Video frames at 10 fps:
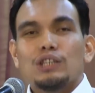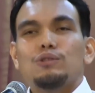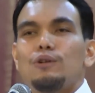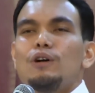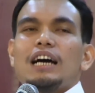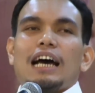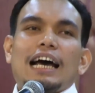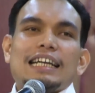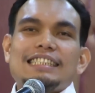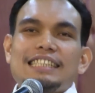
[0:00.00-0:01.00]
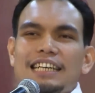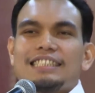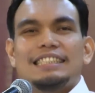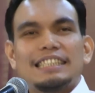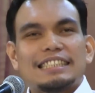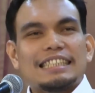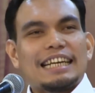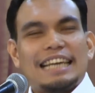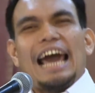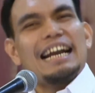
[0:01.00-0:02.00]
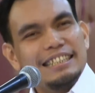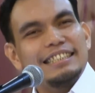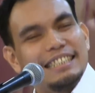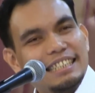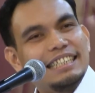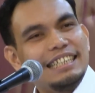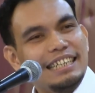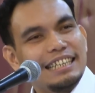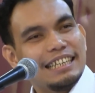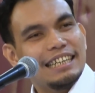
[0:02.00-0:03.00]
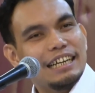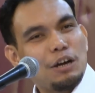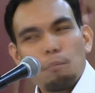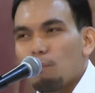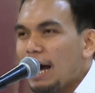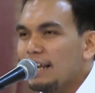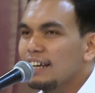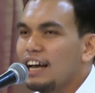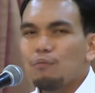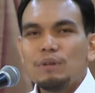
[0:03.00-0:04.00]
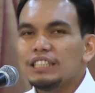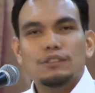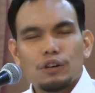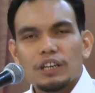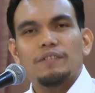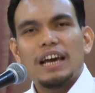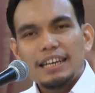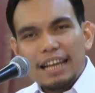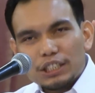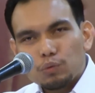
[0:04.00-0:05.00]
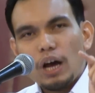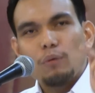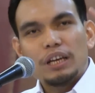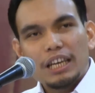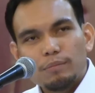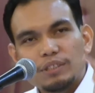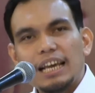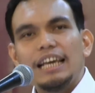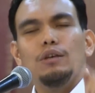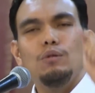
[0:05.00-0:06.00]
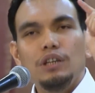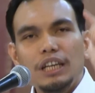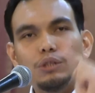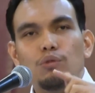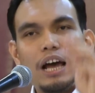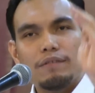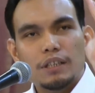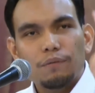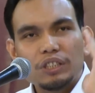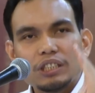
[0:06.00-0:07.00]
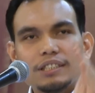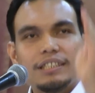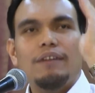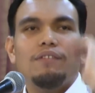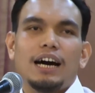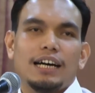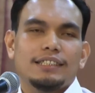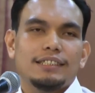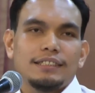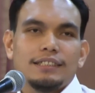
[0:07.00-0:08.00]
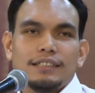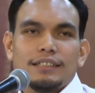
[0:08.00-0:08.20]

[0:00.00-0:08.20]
So just this guarantee by the government is not enough. And that's why we keep saying you need to have sufficient safeguards.